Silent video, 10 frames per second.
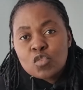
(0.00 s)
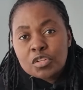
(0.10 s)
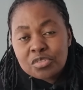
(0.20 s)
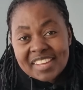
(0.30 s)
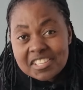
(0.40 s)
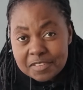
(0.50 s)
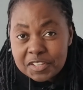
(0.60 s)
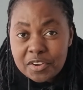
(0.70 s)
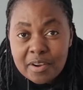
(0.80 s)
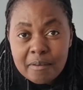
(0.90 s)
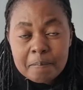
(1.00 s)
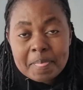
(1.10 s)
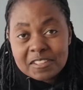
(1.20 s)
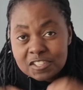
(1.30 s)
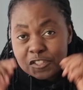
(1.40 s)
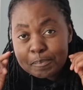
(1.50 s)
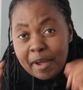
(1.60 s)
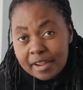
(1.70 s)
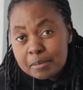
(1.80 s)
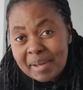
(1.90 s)
Today's video is
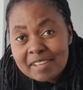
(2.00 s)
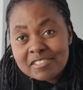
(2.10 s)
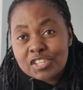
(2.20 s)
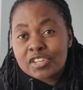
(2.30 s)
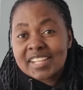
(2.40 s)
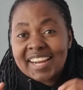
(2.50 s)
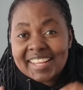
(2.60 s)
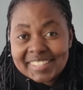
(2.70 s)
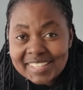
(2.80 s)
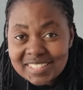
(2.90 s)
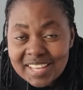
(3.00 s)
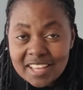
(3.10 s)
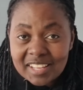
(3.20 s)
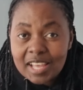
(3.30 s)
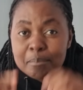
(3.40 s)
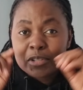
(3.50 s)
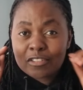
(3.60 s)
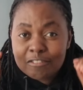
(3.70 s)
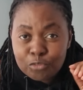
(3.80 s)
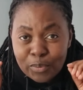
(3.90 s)
inspired by a video that I did a couple
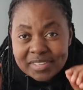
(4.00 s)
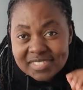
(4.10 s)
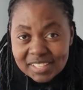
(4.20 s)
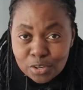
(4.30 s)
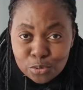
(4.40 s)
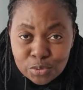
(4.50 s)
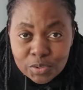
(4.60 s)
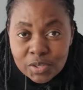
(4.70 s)
of weeks ago